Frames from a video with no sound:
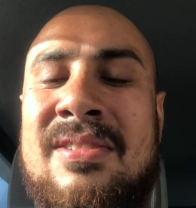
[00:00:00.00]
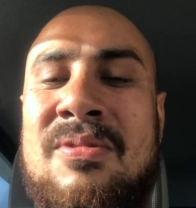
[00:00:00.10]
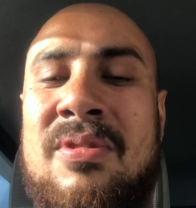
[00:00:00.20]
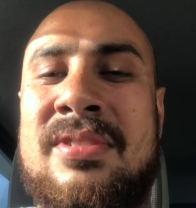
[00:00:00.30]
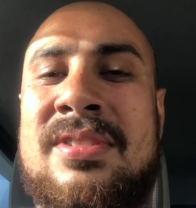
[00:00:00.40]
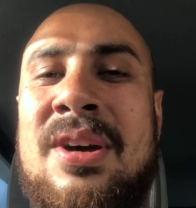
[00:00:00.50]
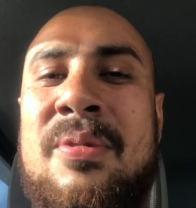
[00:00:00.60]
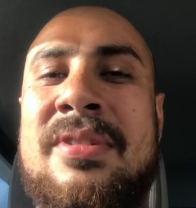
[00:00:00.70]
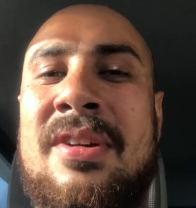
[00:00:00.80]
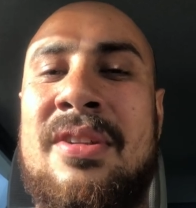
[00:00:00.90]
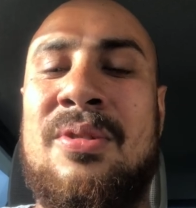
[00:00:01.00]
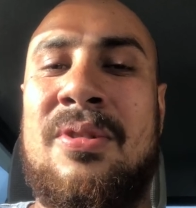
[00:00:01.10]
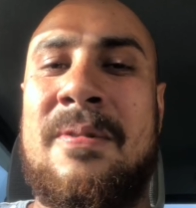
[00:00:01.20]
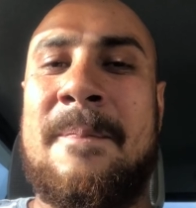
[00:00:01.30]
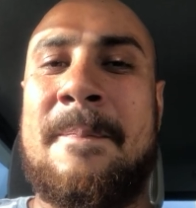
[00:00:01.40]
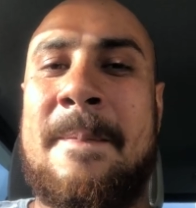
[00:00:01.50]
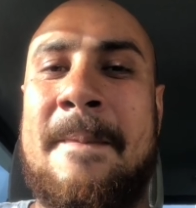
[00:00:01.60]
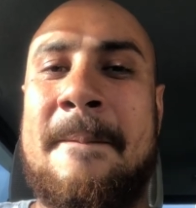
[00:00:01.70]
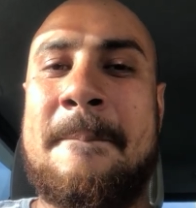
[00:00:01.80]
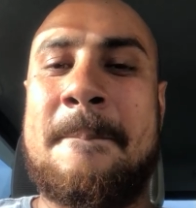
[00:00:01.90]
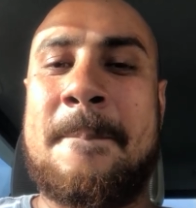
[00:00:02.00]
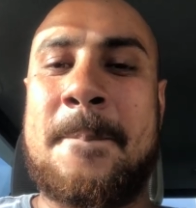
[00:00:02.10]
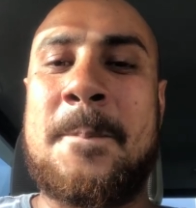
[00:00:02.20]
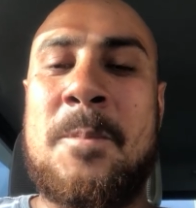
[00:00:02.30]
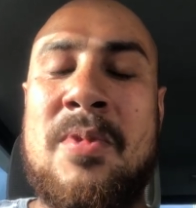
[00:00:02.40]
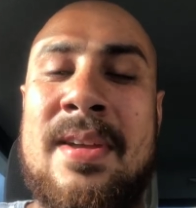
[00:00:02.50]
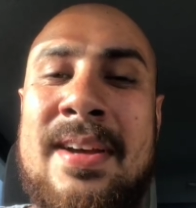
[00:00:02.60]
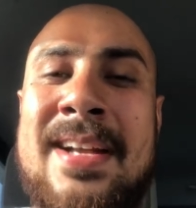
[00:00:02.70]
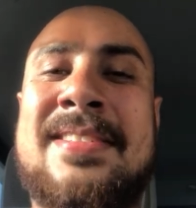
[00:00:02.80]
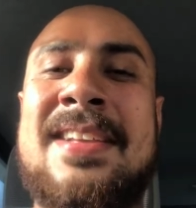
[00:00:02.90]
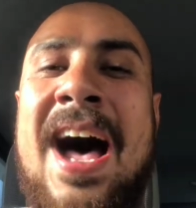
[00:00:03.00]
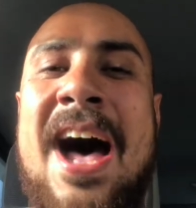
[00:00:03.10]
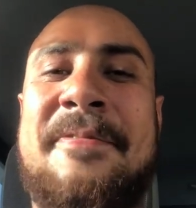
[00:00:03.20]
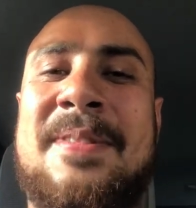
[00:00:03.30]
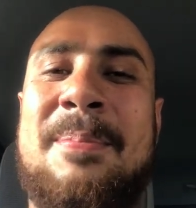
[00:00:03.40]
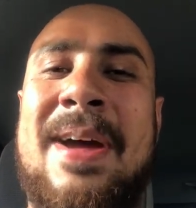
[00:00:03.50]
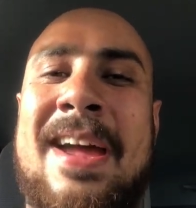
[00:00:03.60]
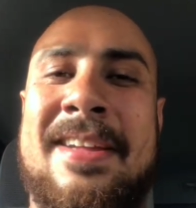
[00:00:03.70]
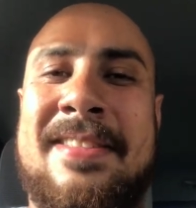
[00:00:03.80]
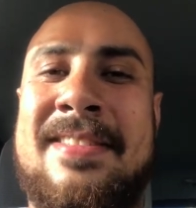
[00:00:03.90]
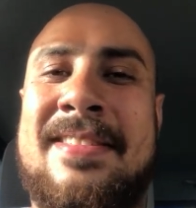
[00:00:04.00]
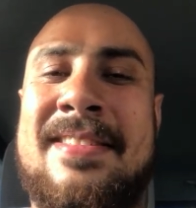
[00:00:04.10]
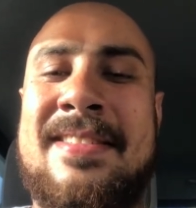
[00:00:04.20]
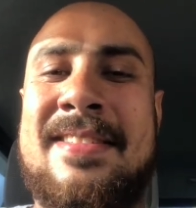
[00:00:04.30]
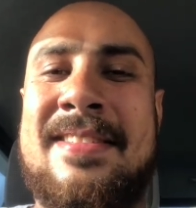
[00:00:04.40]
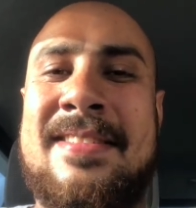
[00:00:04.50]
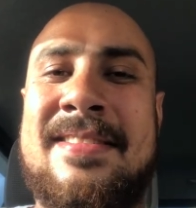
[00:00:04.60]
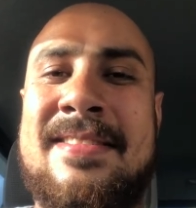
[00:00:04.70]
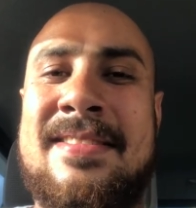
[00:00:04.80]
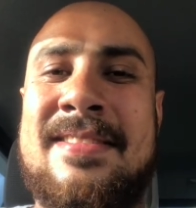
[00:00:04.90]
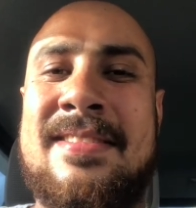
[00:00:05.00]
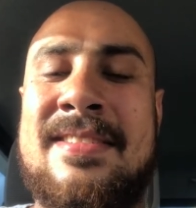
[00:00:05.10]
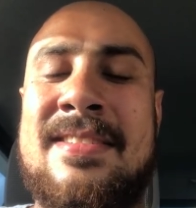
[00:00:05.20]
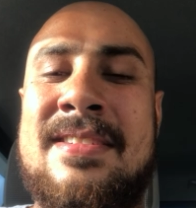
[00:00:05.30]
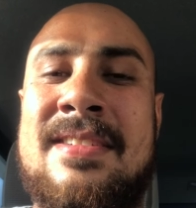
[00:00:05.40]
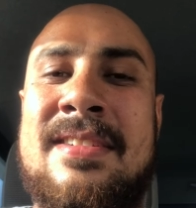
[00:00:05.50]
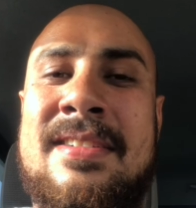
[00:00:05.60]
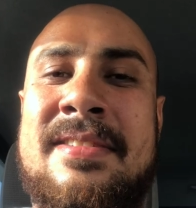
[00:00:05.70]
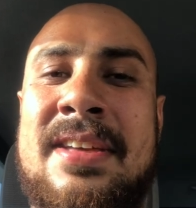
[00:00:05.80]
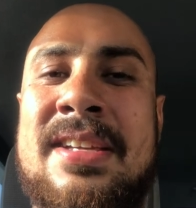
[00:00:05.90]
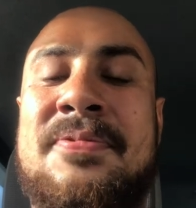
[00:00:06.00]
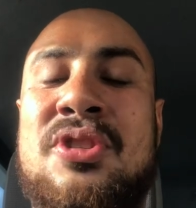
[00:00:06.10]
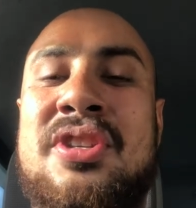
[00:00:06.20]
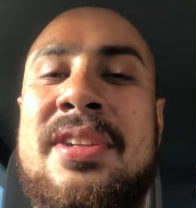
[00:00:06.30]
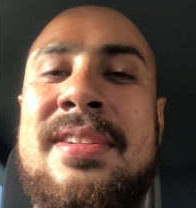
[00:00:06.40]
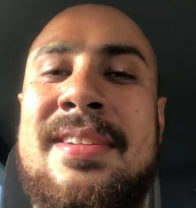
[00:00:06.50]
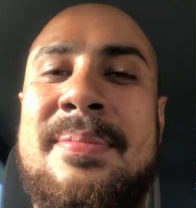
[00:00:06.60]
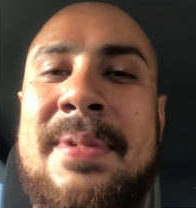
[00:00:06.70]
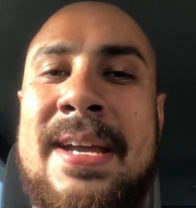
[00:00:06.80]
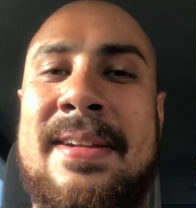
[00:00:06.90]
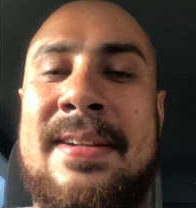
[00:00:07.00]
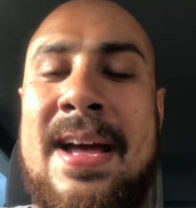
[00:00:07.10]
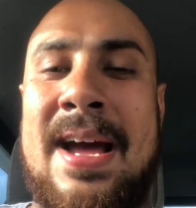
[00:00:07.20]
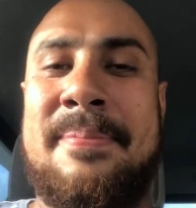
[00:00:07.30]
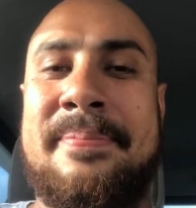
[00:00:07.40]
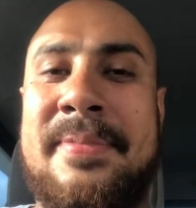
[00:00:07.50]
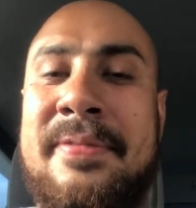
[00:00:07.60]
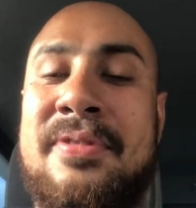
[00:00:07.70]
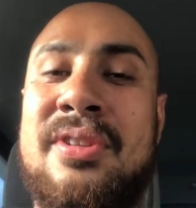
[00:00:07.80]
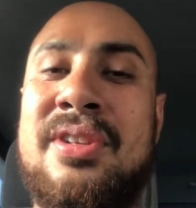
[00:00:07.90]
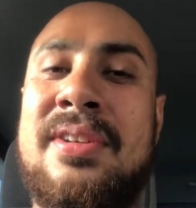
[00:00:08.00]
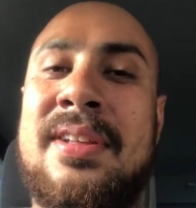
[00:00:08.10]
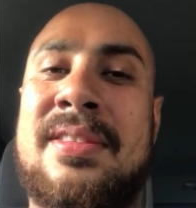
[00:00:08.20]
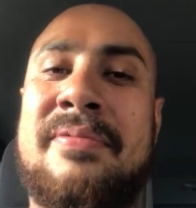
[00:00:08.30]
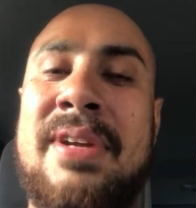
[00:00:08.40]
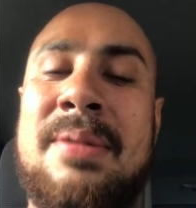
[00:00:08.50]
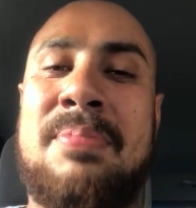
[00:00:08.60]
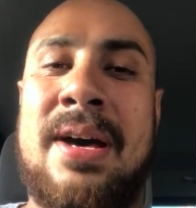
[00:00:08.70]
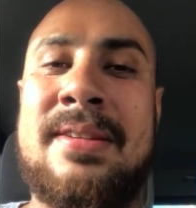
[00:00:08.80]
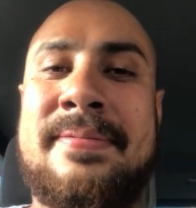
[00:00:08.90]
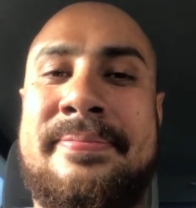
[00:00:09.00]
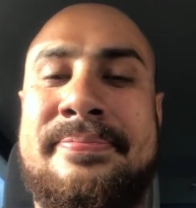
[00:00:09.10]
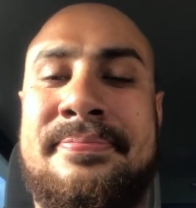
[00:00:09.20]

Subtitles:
What's going on, all? It's the aftermath. Thanks for tuning in, man. If you're new, hit the red button.